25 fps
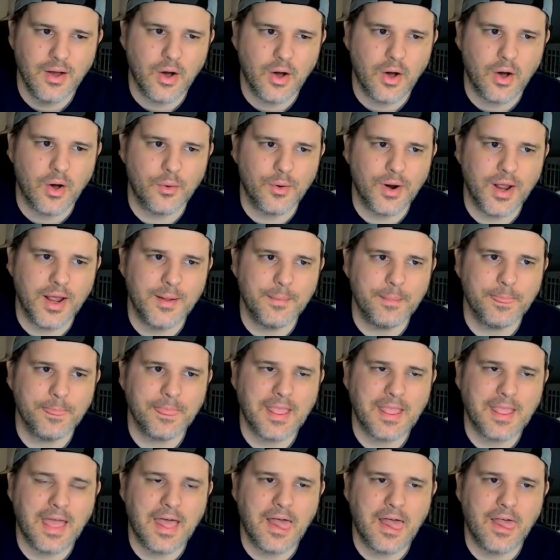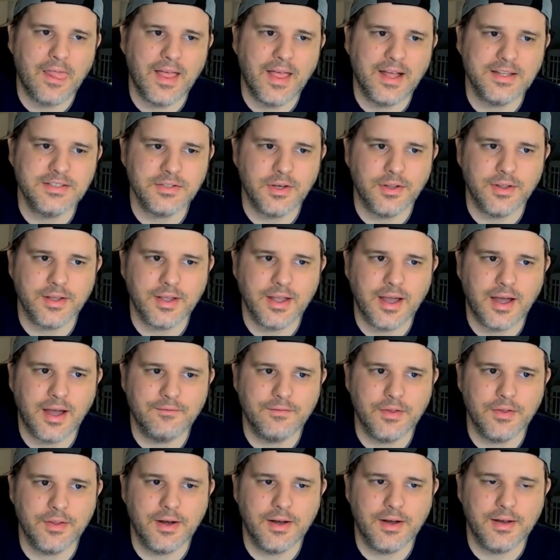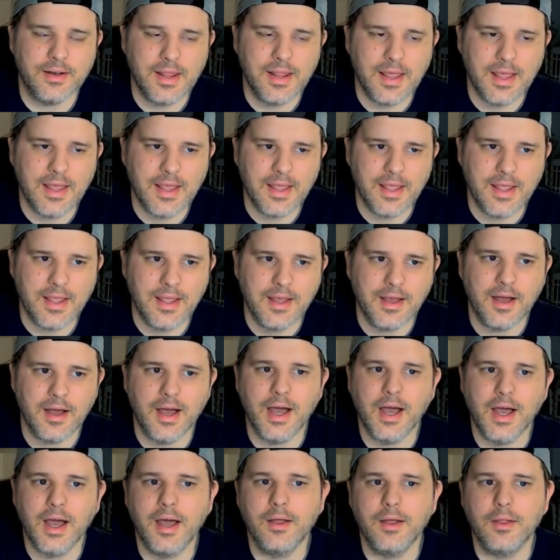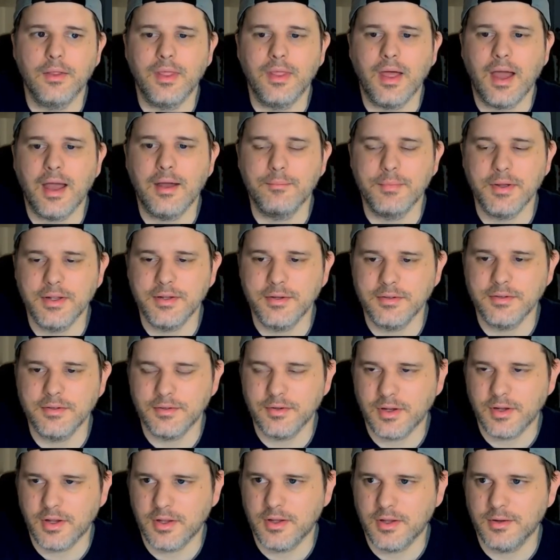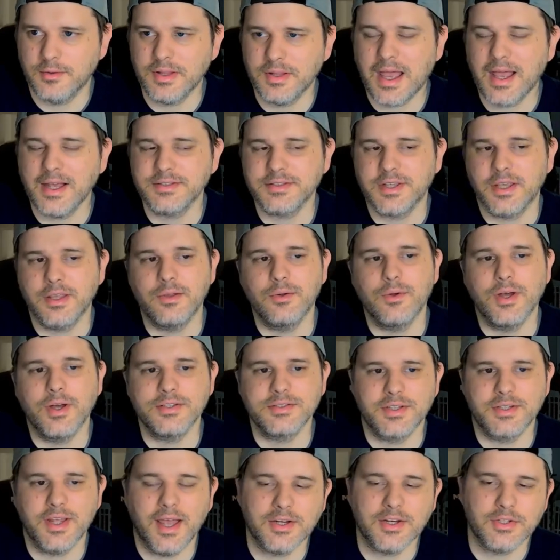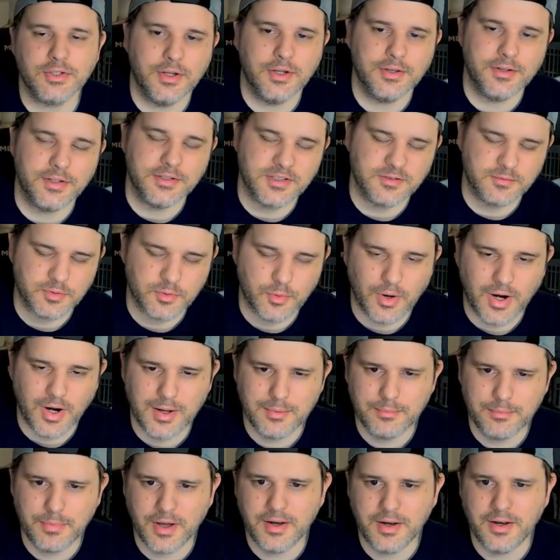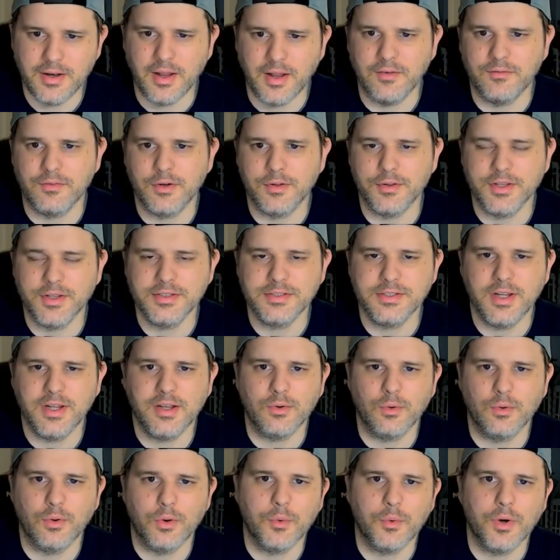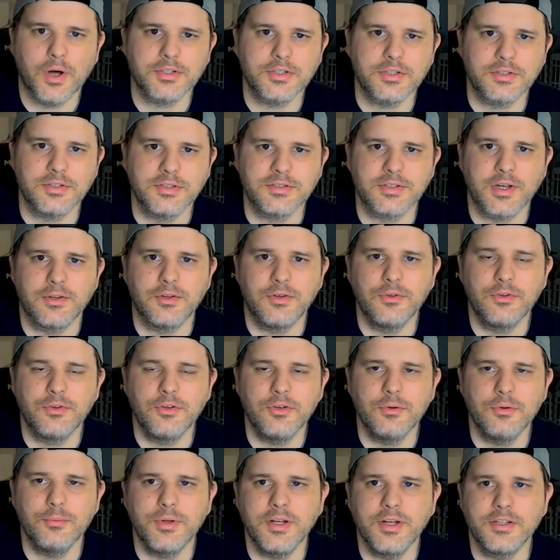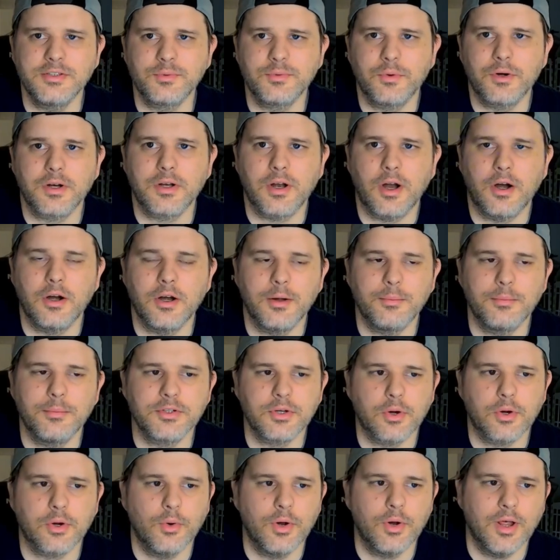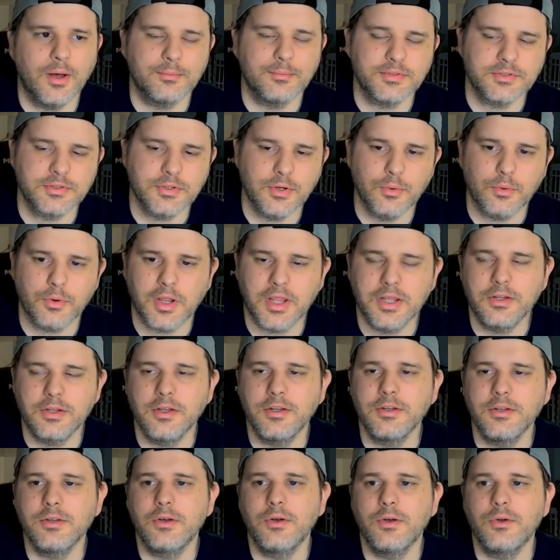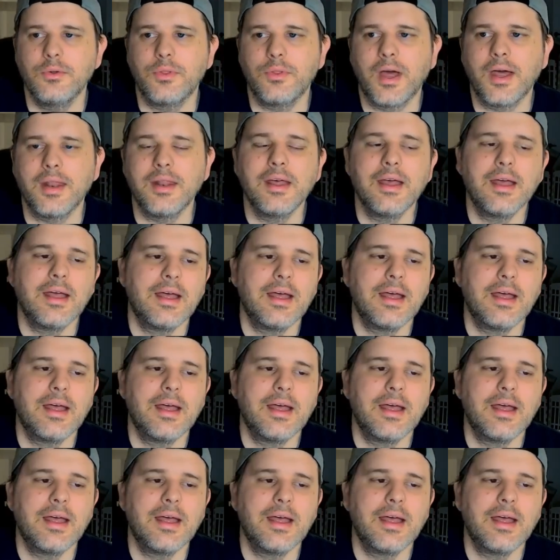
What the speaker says: All right. That's all I got for you today. I've been asking you guys to actually hit the subscribe button if you're listening or watching this on YouTube, and it's worked. Our numbers are going up. So continue to do that.